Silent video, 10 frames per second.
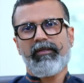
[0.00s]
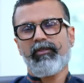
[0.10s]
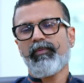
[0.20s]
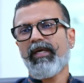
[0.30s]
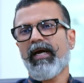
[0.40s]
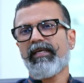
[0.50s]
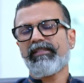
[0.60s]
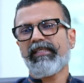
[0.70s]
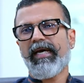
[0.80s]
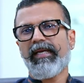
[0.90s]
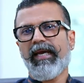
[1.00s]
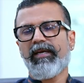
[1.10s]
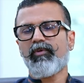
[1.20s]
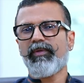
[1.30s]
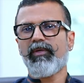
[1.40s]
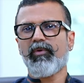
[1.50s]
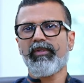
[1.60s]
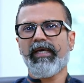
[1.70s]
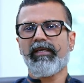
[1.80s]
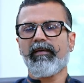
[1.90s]
Do we understand and do we know
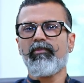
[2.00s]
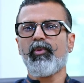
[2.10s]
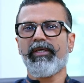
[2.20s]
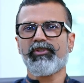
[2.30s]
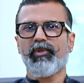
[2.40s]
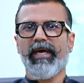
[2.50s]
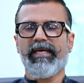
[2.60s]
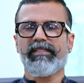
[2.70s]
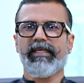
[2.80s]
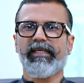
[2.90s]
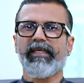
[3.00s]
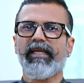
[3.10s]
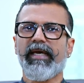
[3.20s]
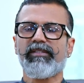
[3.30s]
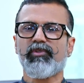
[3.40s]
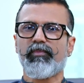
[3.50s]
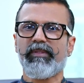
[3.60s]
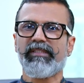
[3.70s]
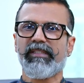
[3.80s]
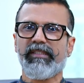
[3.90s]
that WHO has recognized
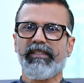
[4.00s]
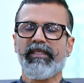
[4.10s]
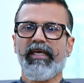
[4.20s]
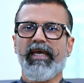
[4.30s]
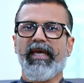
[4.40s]
obesity